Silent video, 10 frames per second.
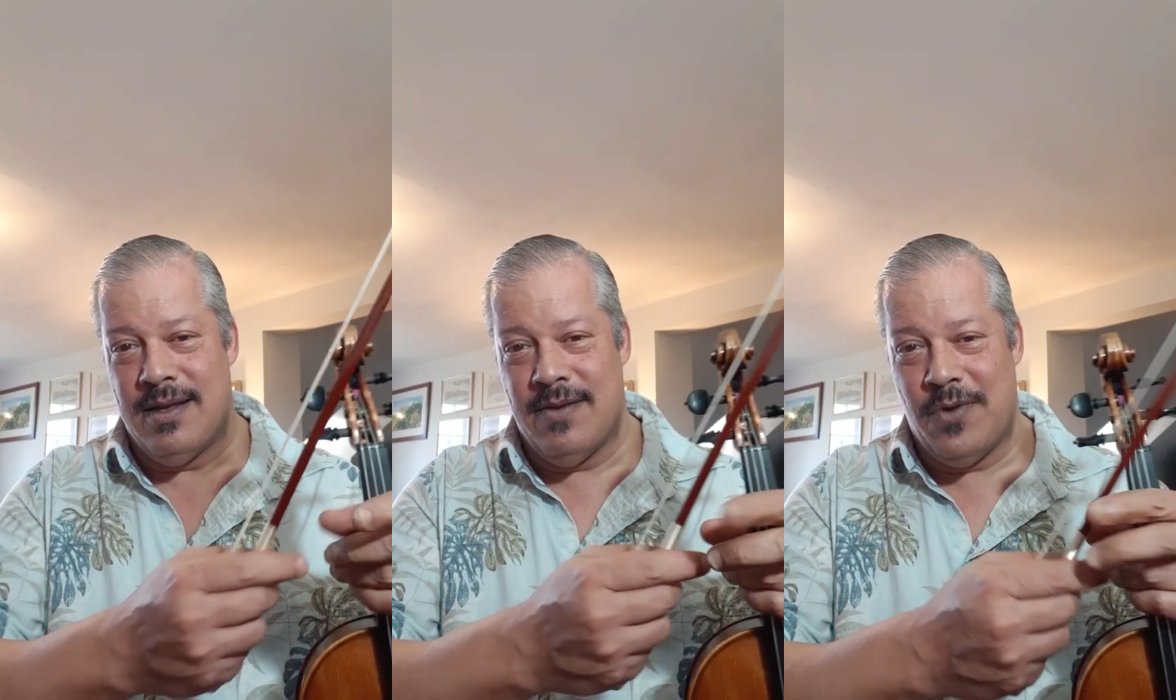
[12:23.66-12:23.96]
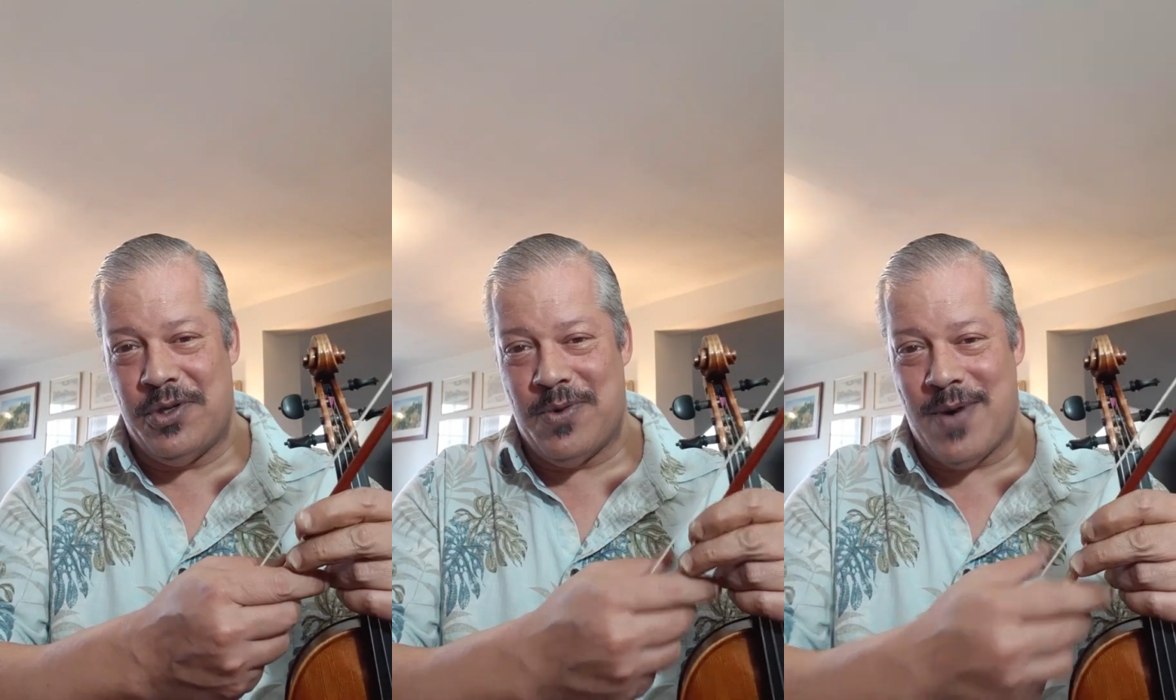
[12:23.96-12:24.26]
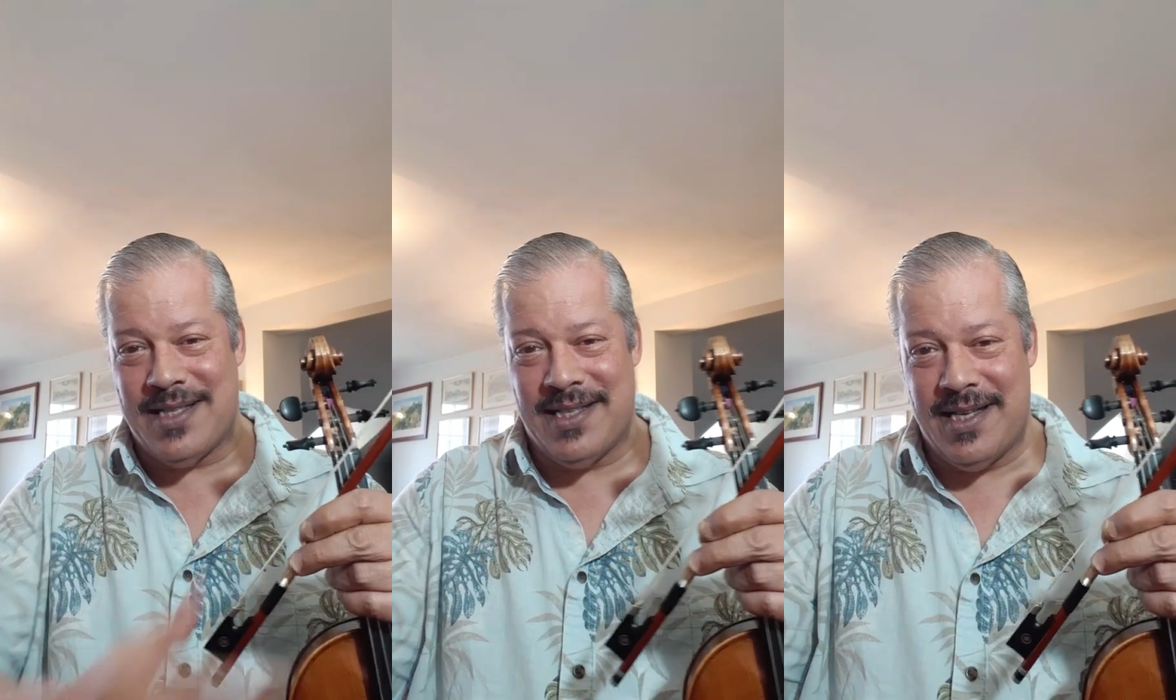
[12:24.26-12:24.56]

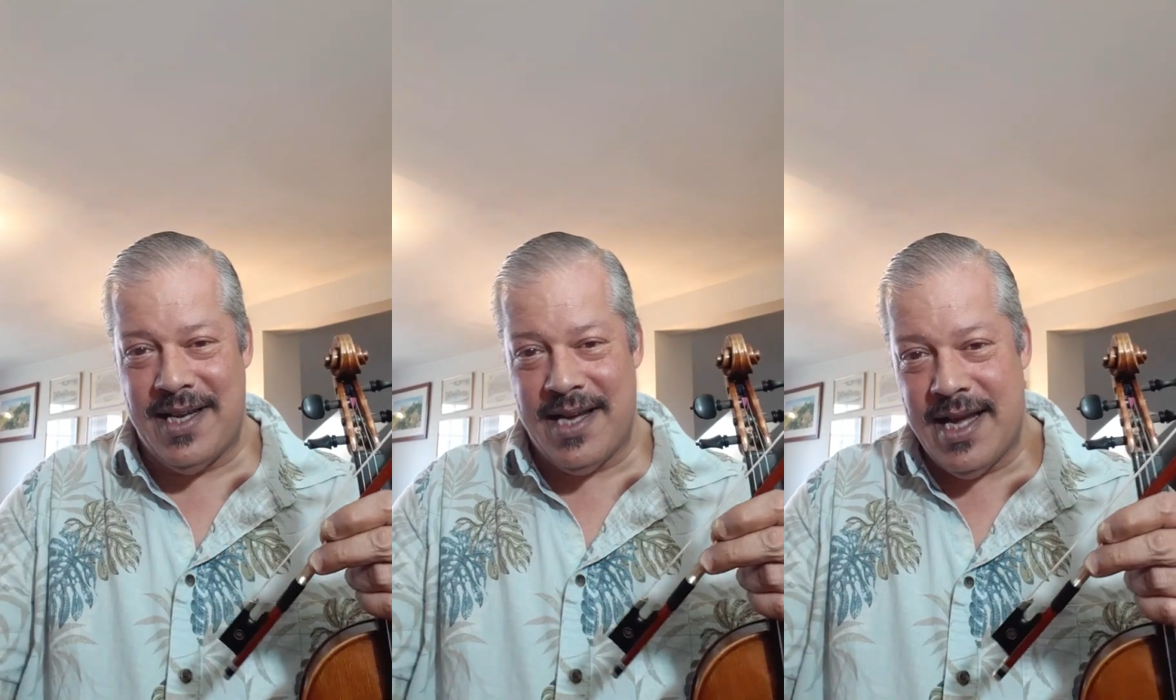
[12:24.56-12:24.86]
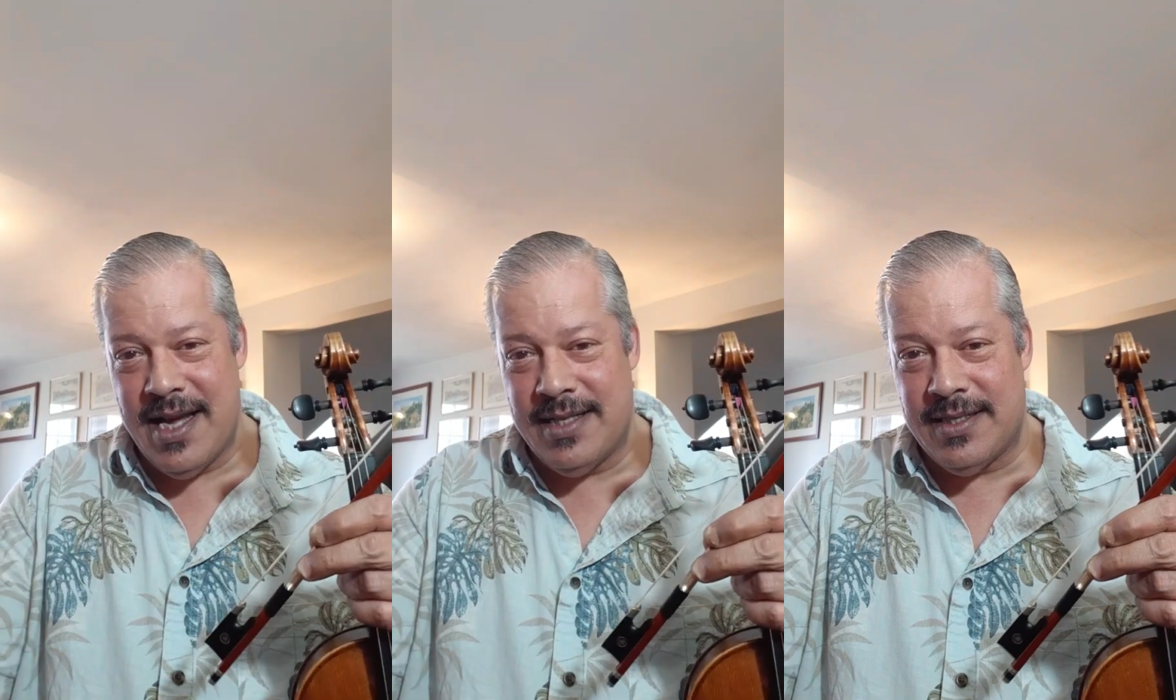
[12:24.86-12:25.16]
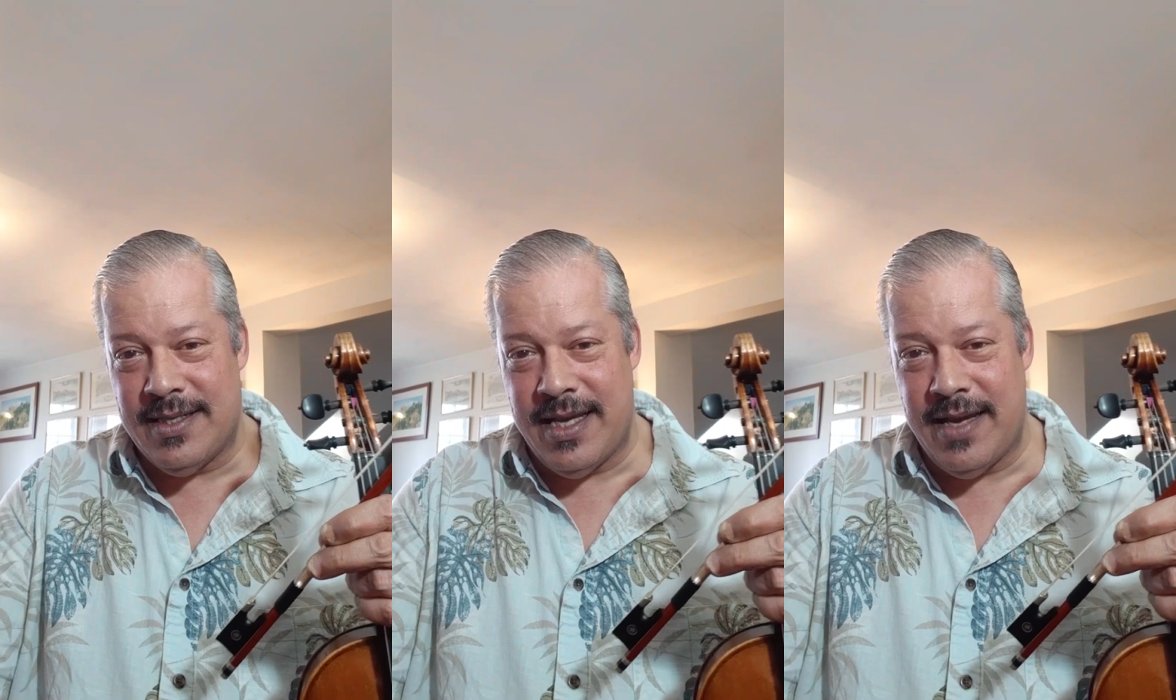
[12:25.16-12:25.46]
Virtuosity is
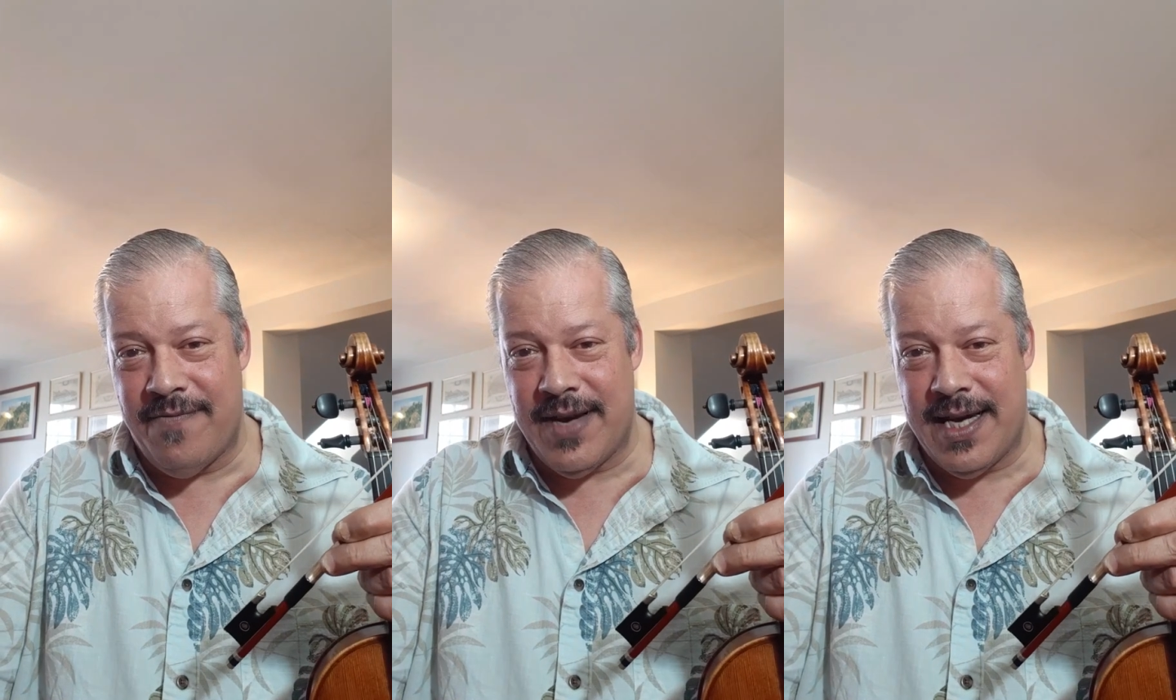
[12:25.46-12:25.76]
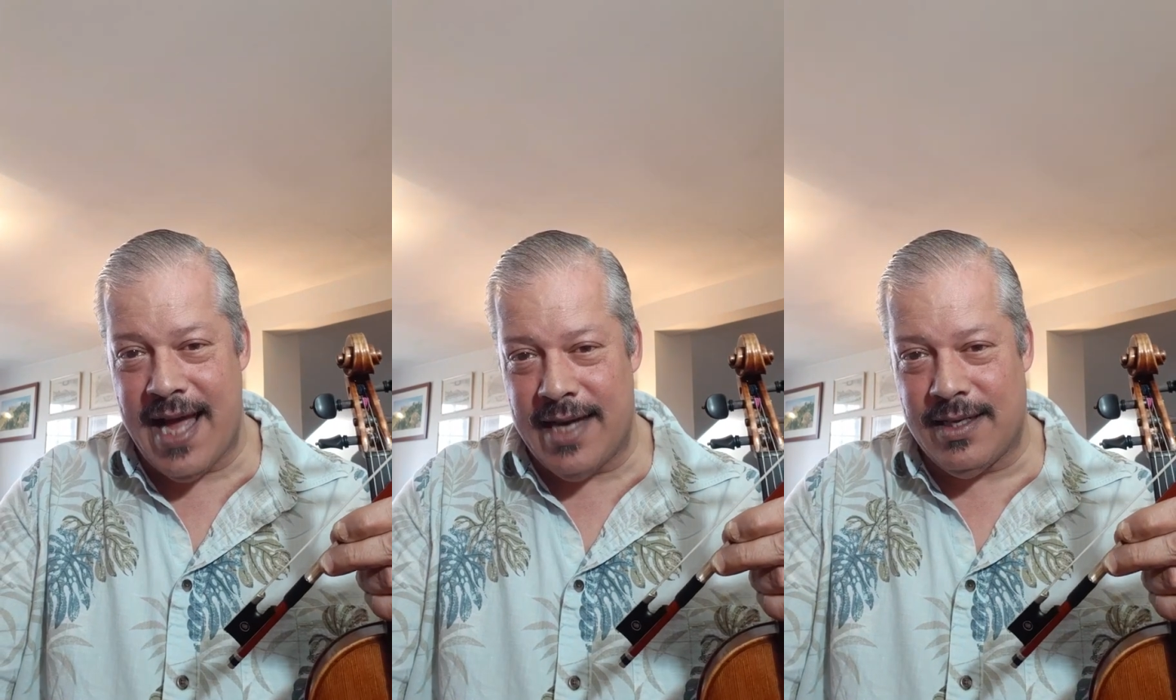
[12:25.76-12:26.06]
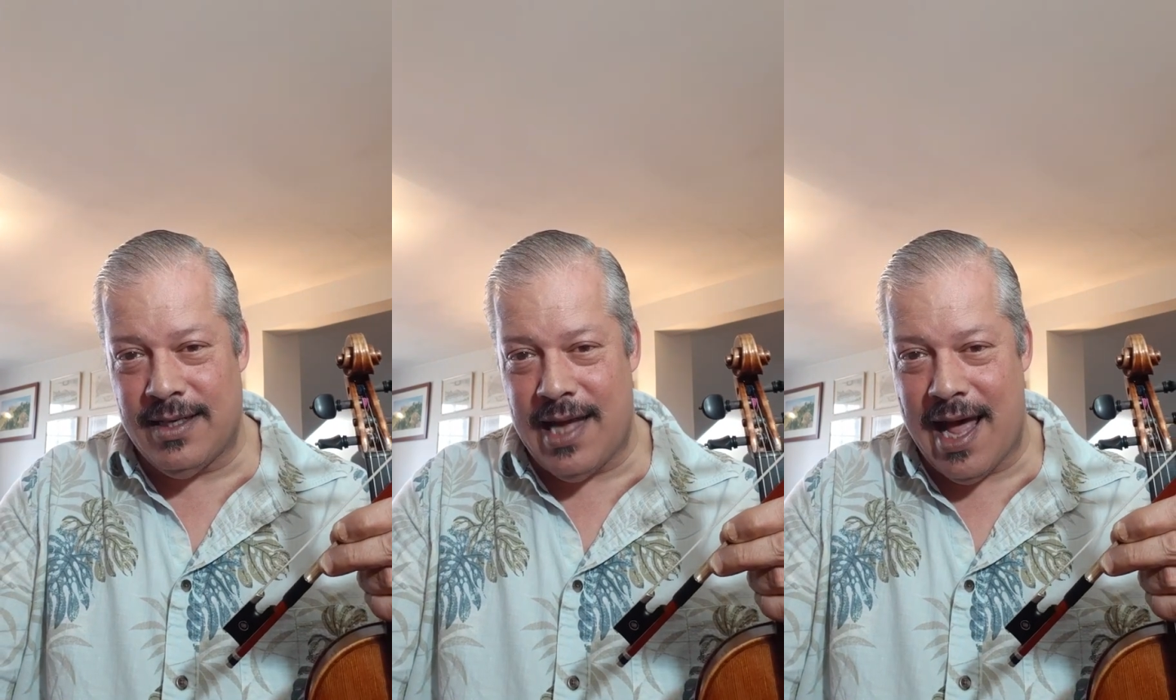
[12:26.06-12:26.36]
the
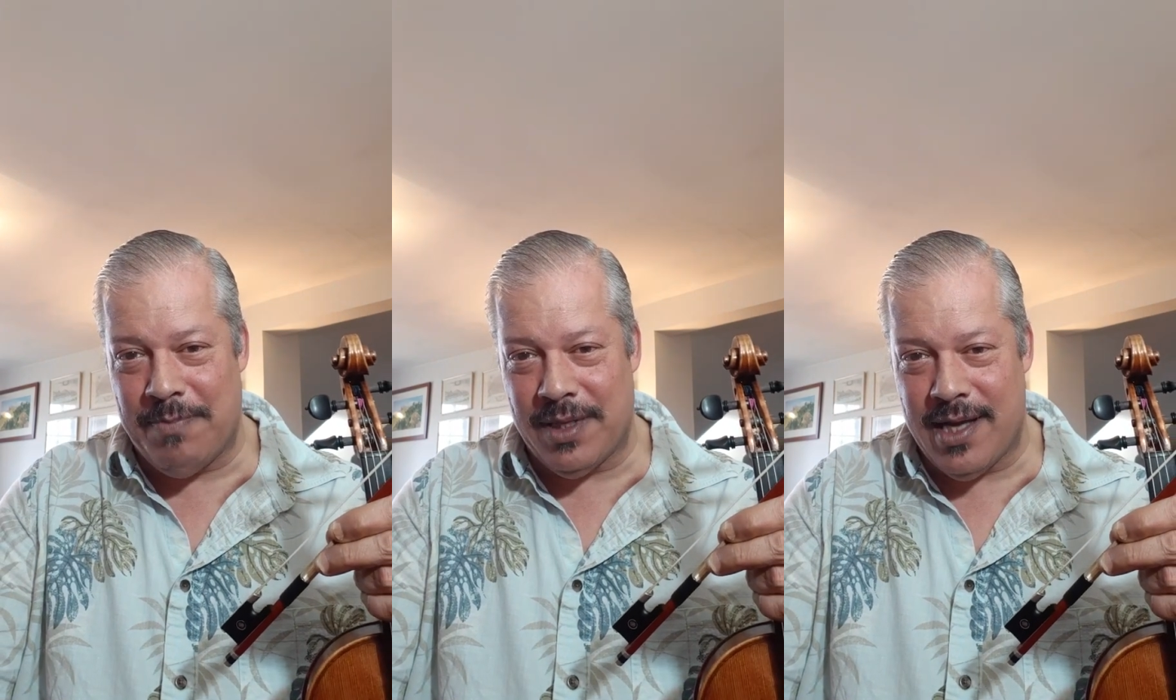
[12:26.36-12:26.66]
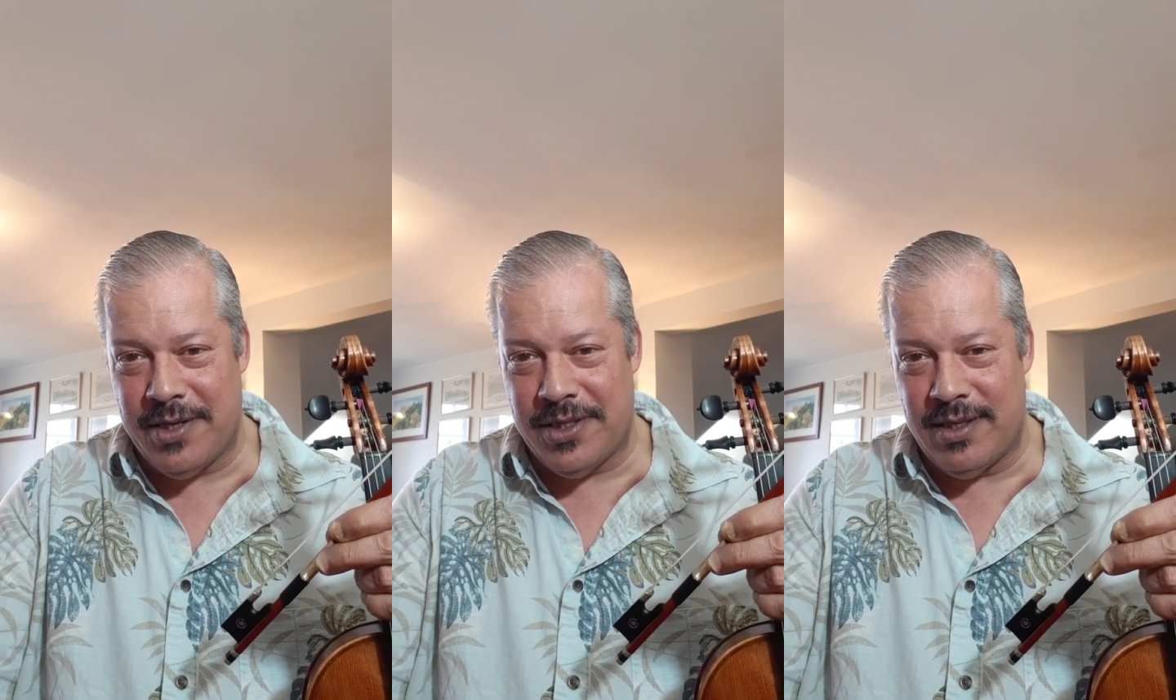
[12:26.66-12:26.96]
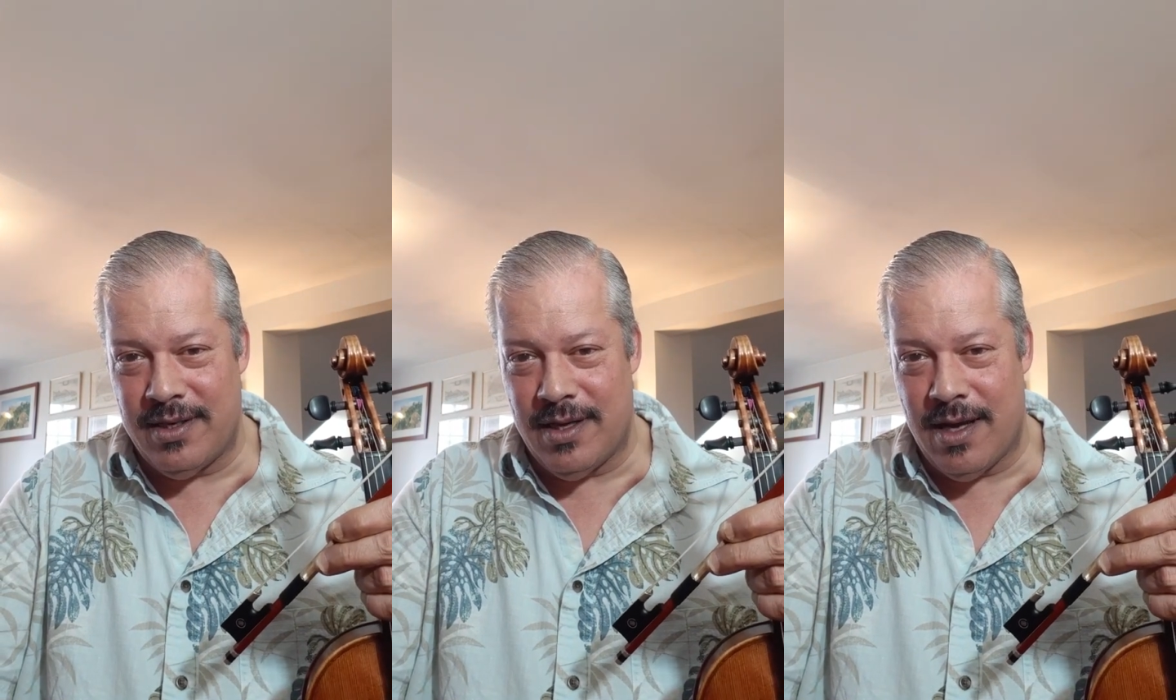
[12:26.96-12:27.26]
fanatical application